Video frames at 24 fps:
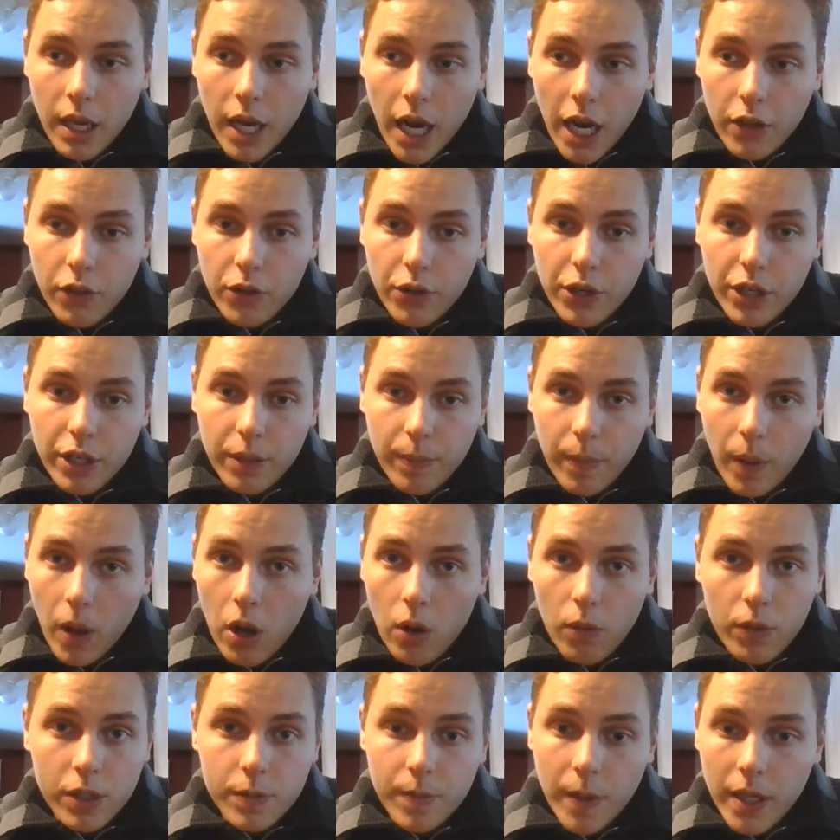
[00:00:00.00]
And they're going to
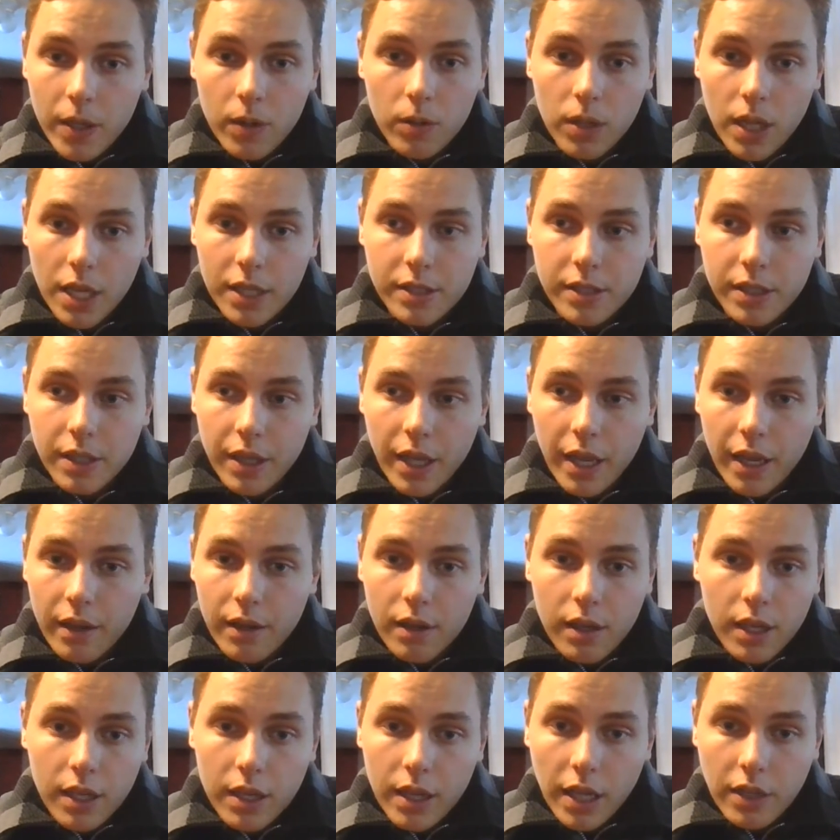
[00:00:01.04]
always pay you less than that.
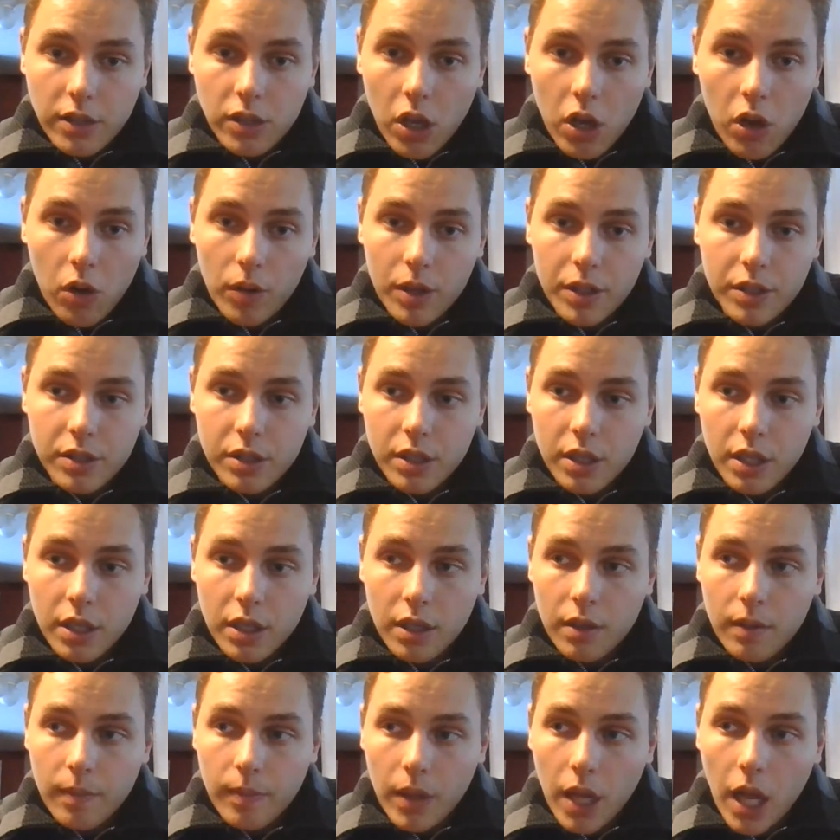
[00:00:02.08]
That's always
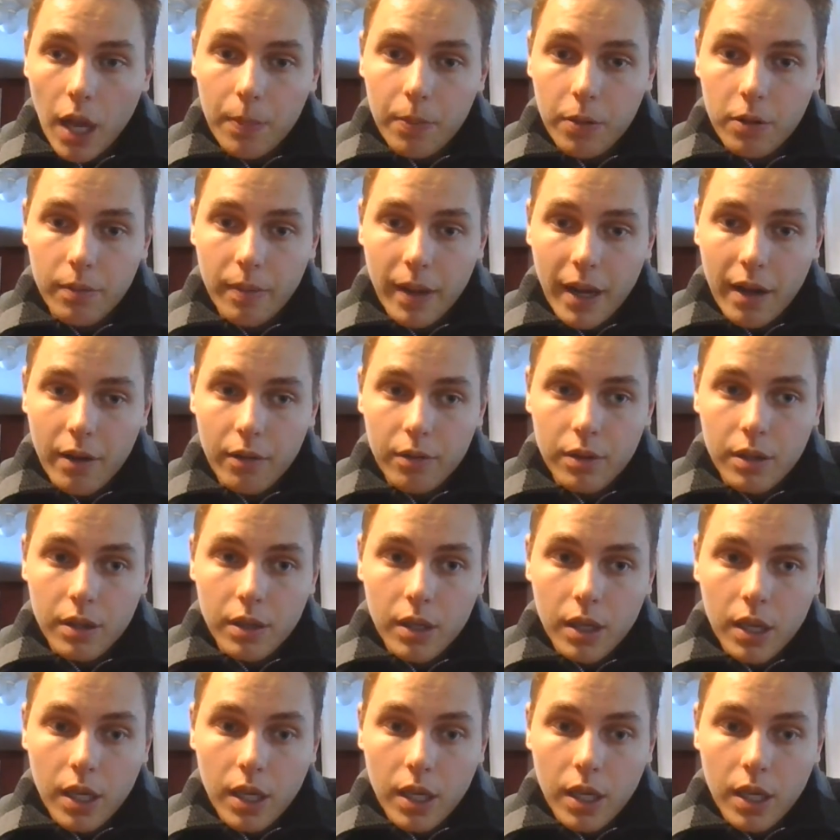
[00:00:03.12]
the upper bound.